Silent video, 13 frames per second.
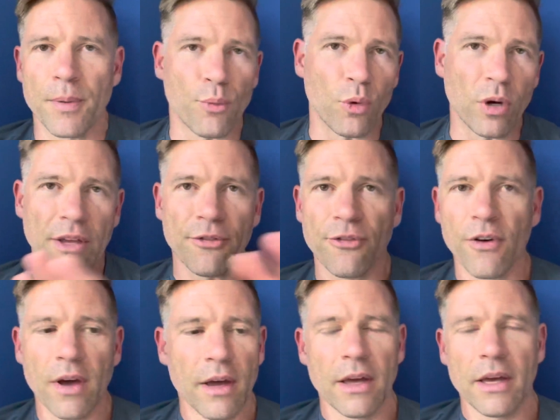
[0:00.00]
brief
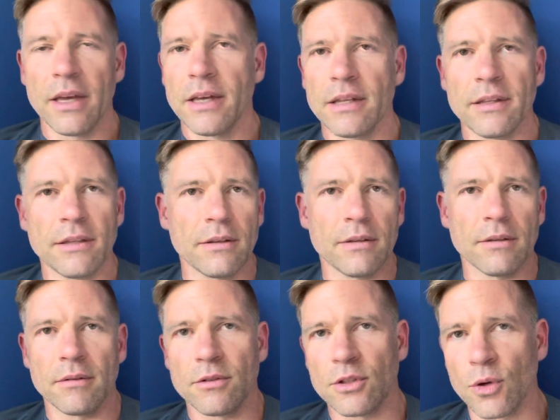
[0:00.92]

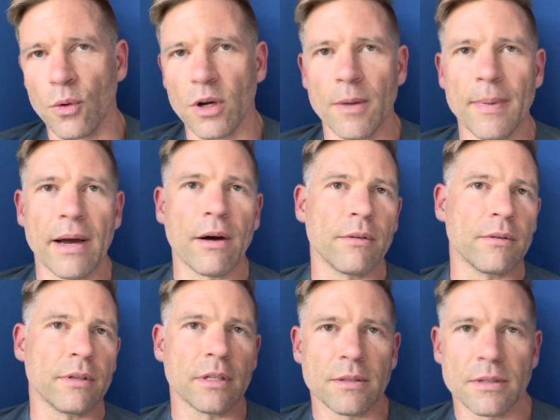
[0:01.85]
talking about
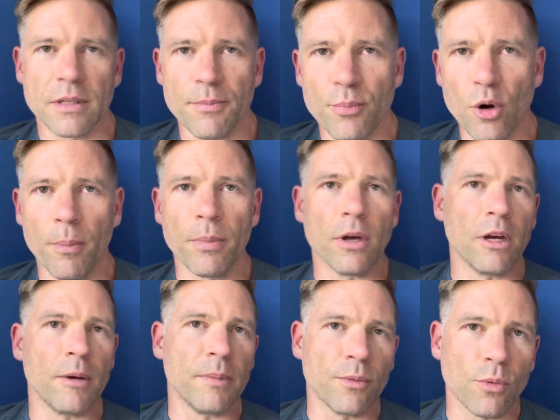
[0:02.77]
the
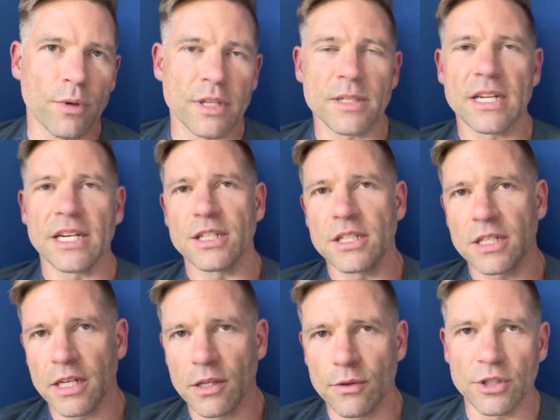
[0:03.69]
problem and what this session is
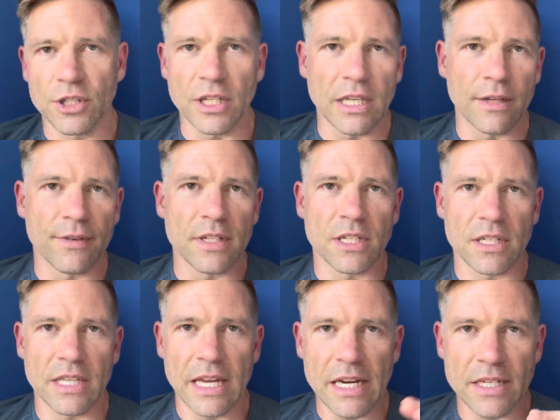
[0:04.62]
going to achieve. It's
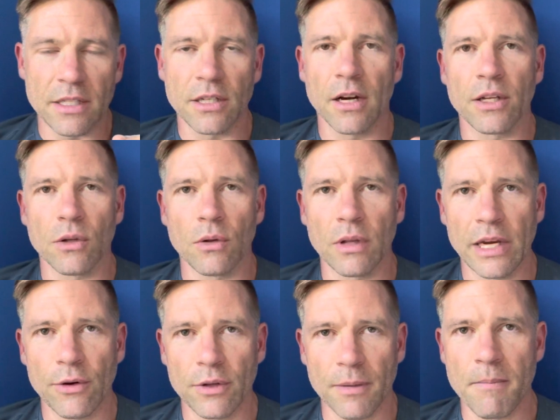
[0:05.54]
just here's the title,
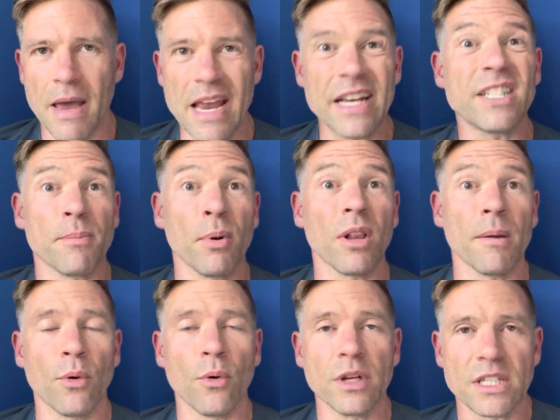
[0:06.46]
here are the major bullet
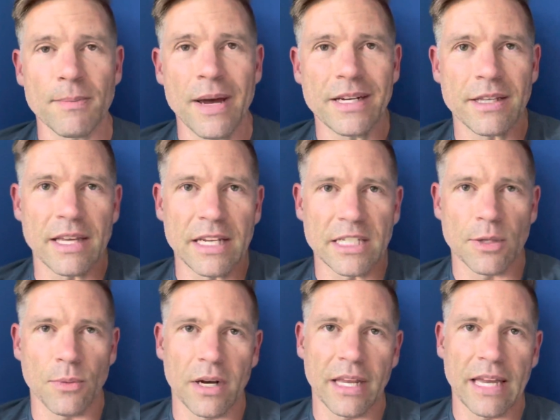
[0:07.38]
points, the major things that
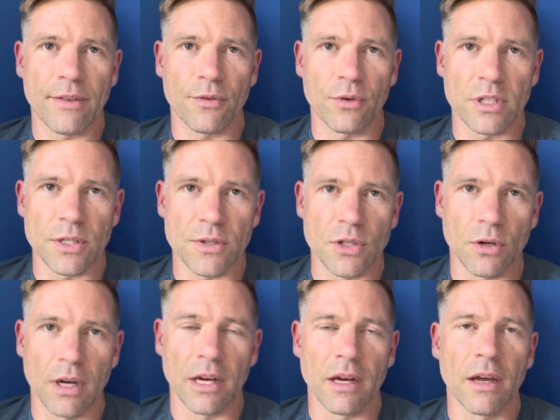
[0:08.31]
we're going to get through. So, it's
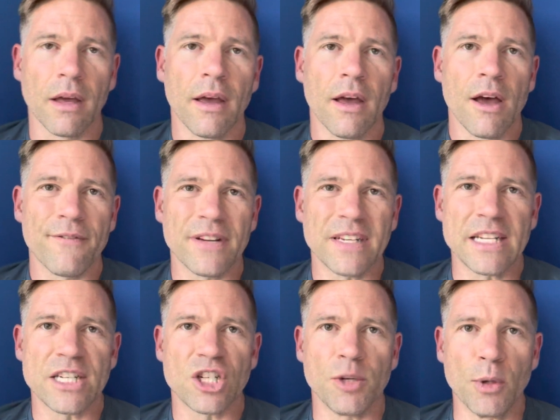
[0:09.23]
not a for
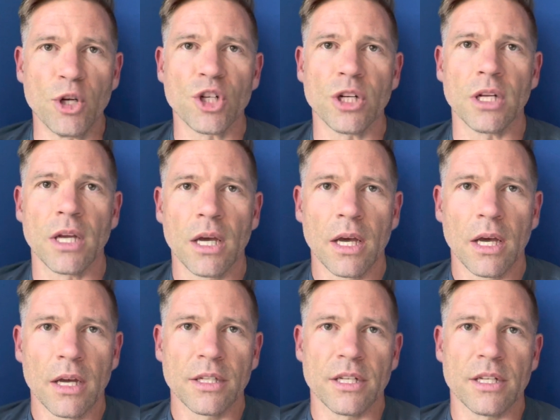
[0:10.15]
distribution
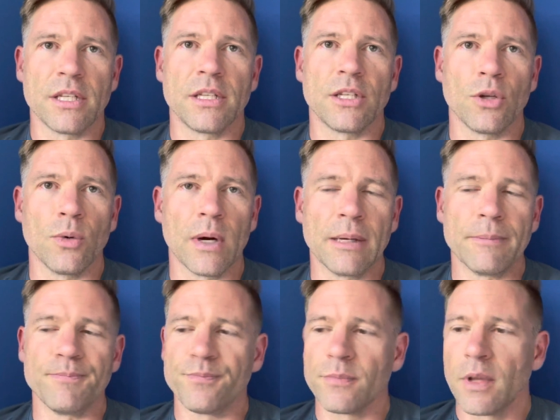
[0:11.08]

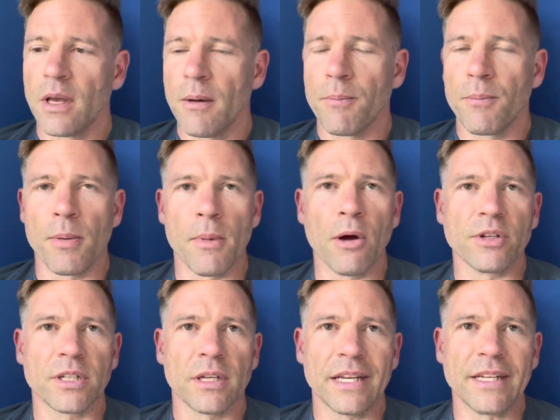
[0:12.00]
to
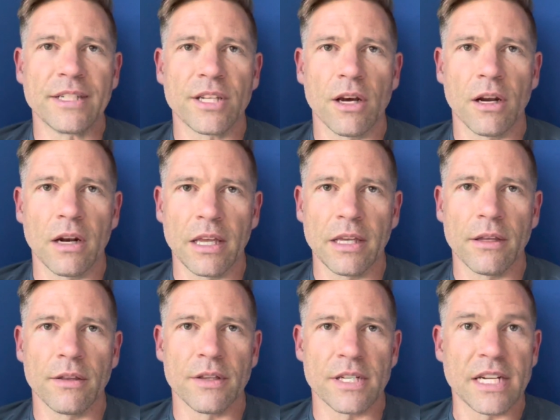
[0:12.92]
promote internally
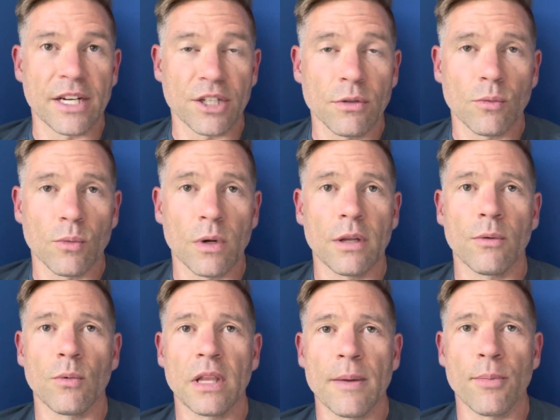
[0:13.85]
the session
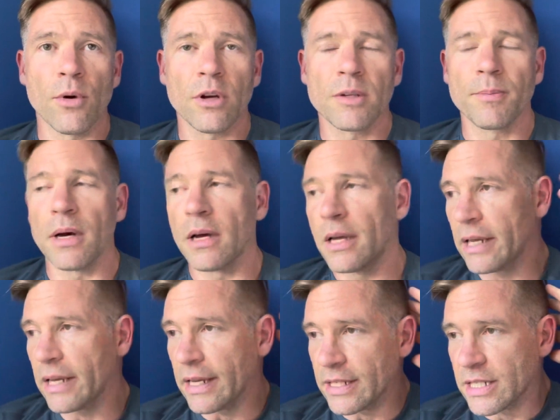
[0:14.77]
when they're booked, but
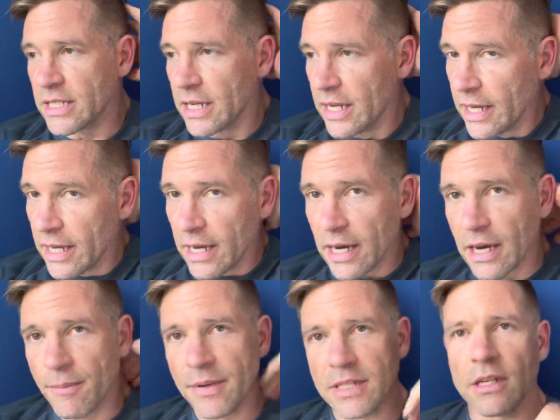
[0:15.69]
it's
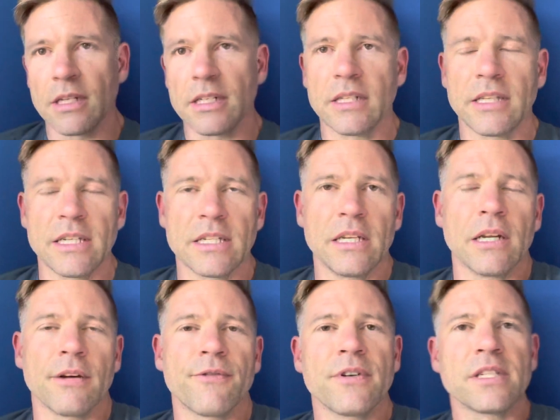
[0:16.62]
a decent
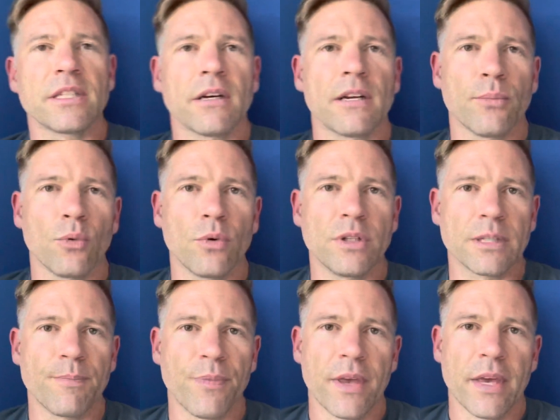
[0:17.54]
enough starting point.
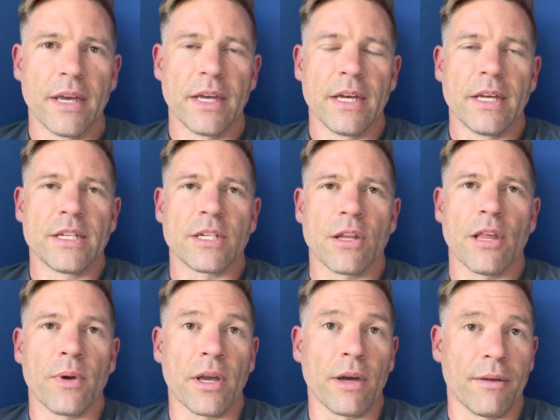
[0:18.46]
So
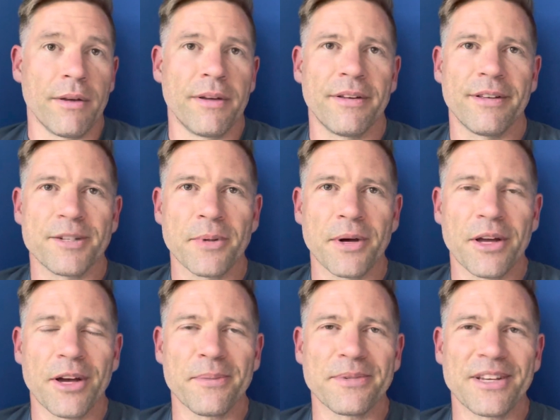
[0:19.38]
there we go. That's my
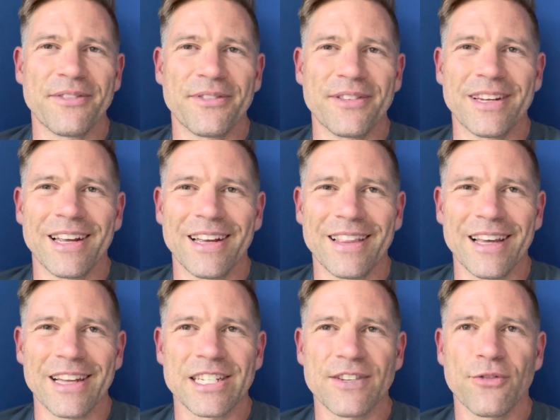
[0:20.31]
update for the day.
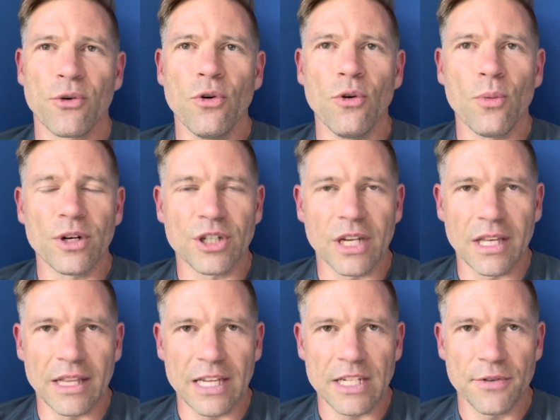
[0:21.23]
Thanks for watching.
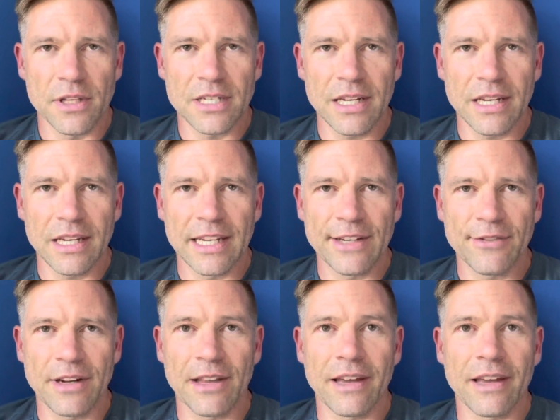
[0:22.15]
Thanks for listening. Give
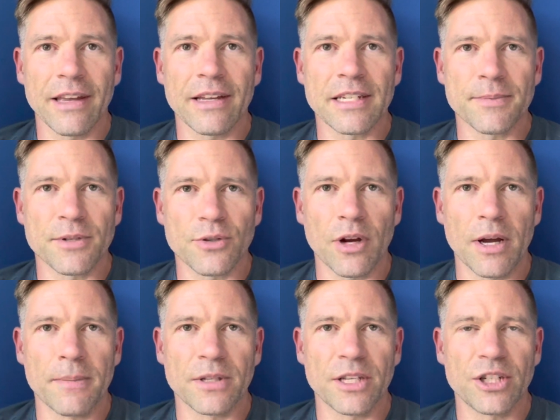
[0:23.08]
it a like,
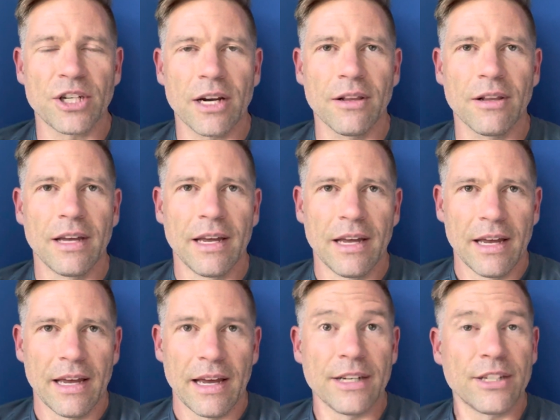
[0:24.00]
subscribe to the channel,
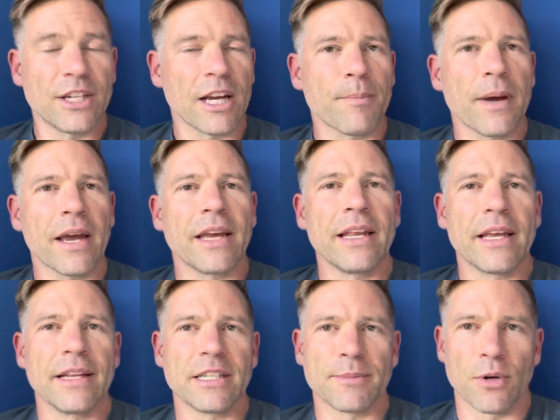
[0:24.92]
and check back in
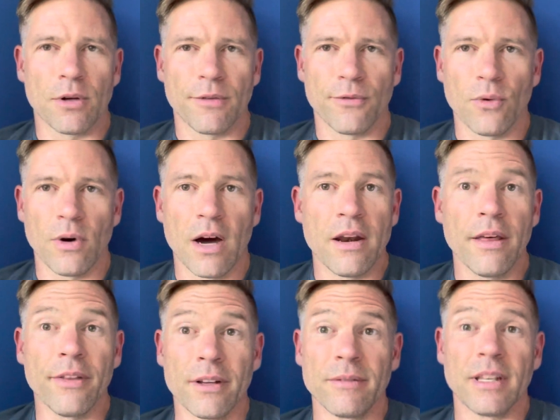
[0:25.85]
again tomorrow for
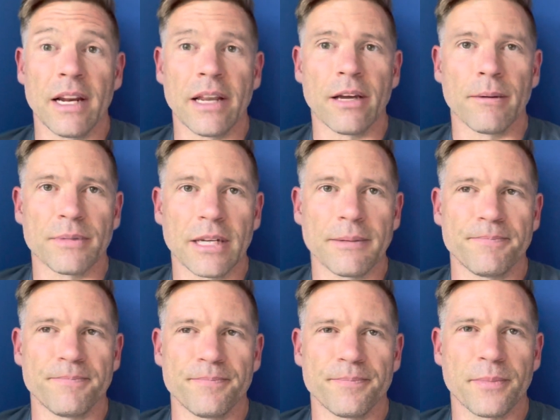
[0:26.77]
another daily update.
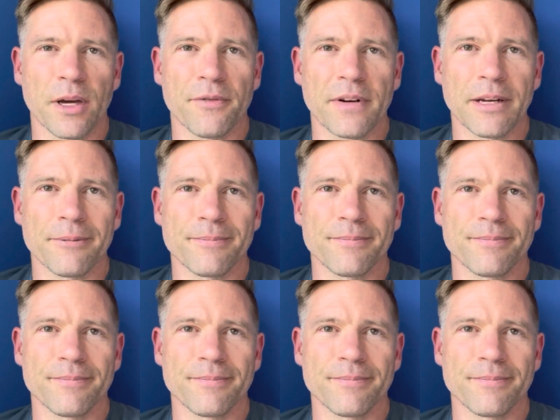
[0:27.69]
Bye for now.